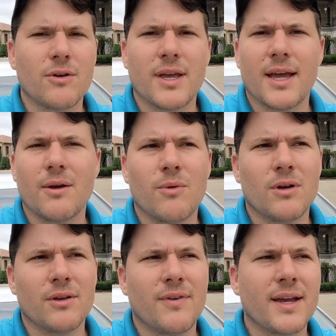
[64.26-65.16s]
okay,
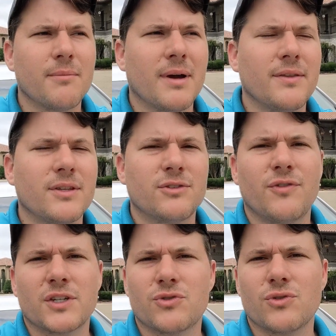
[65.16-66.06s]
well, if I can buy this
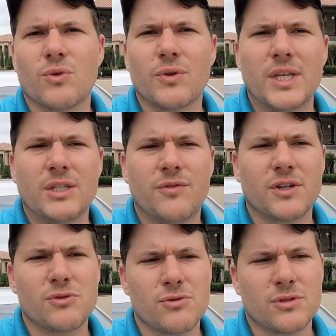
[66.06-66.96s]
fixture or these
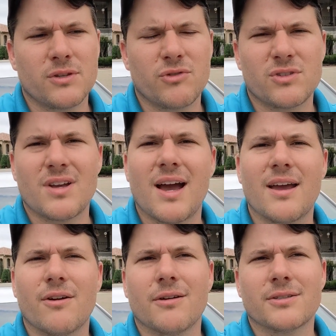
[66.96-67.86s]
fixtures and just
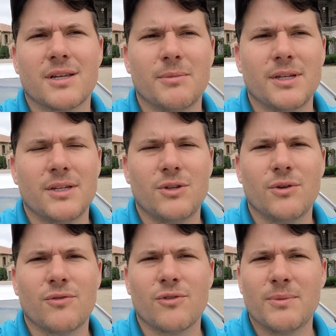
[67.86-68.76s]
hire somebody to
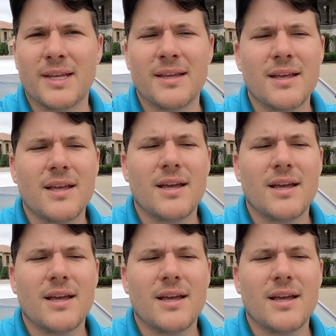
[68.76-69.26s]
do it for me,